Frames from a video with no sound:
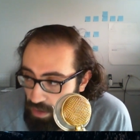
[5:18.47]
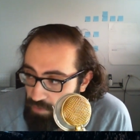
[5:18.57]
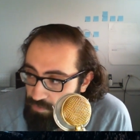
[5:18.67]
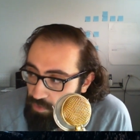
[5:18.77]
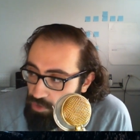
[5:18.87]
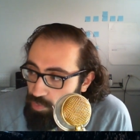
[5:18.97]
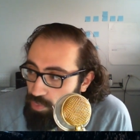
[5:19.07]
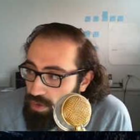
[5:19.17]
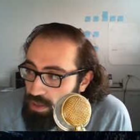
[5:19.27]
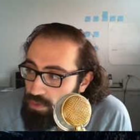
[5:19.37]
A fourth
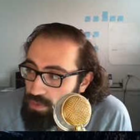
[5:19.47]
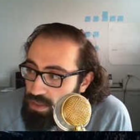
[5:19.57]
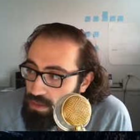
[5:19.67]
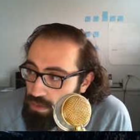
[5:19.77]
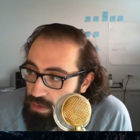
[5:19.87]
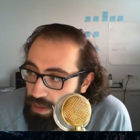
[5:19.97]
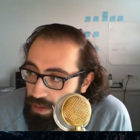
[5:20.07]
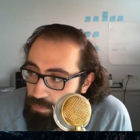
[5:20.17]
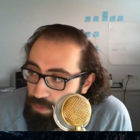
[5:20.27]
point you can look at